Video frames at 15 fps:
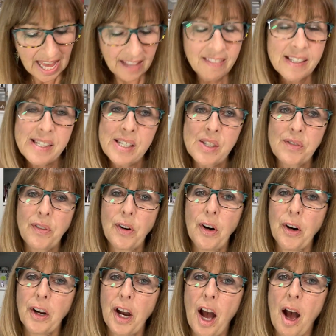And this is for
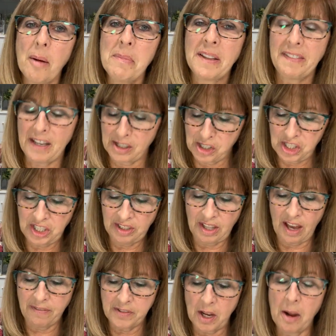her comment that she
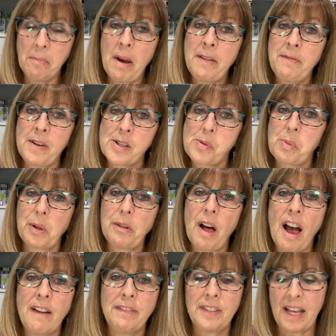left on my Facebook
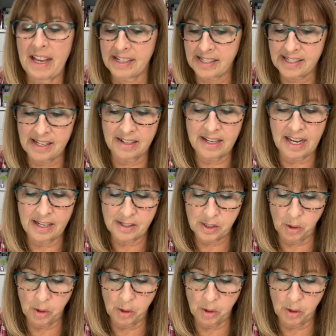Live last Sunday.